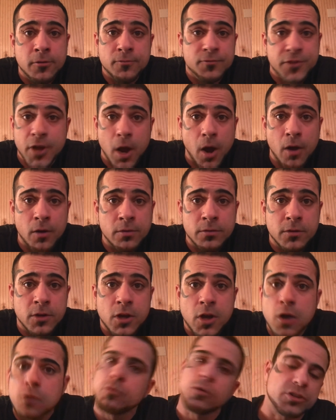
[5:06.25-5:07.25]
No?
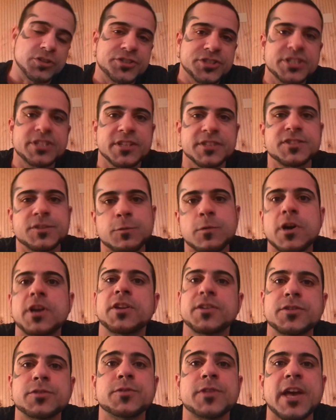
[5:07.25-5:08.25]
Well, she doesn't
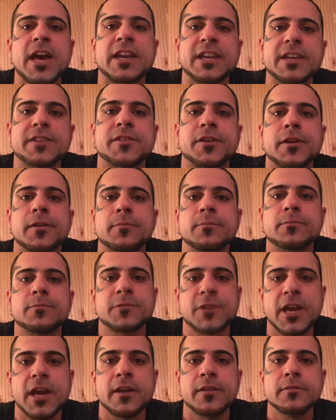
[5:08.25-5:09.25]
want to do that either,
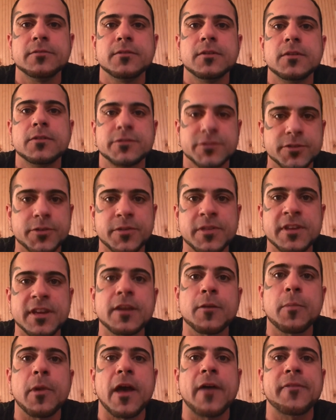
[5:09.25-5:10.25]
okay? So
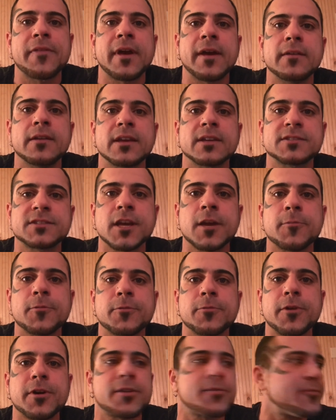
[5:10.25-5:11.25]
think about that next time
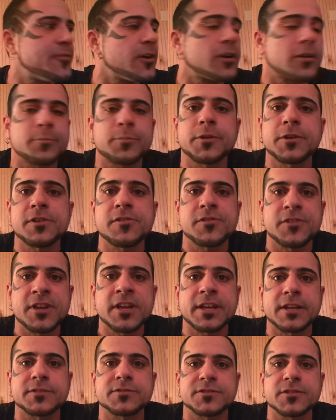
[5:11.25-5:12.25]
you want to fucking put your
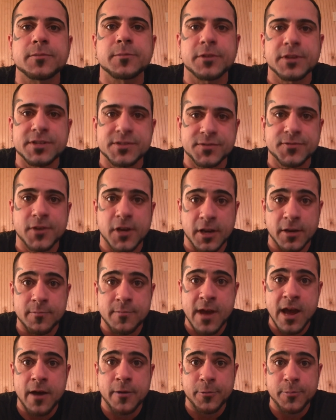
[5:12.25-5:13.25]
dick in somebody's fucking
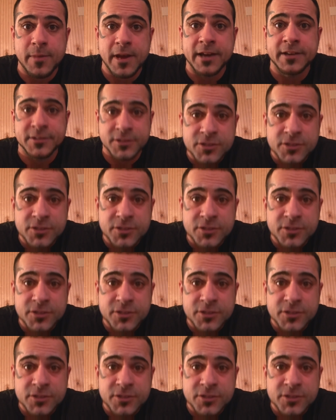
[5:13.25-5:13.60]
mouth, man.